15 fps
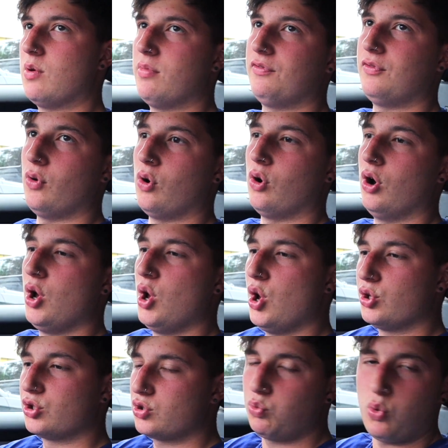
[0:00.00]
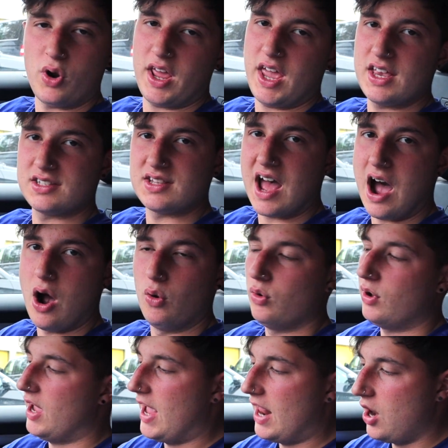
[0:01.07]
wheel before to what it is now.
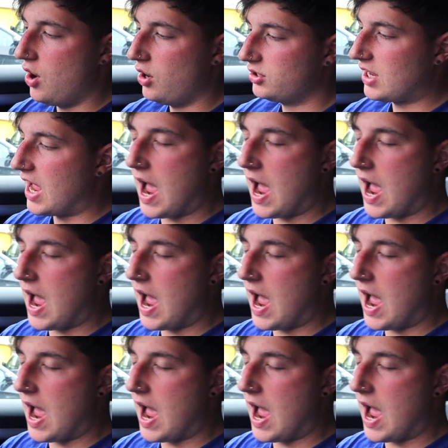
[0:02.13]
It looks